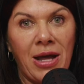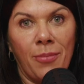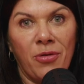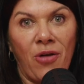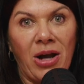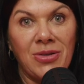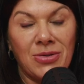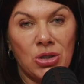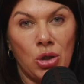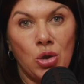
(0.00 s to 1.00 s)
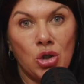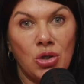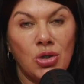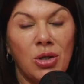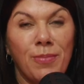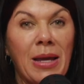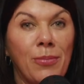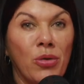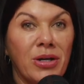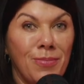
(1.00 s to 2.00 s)
now providing the solution to the
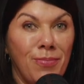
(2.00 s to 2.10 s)
people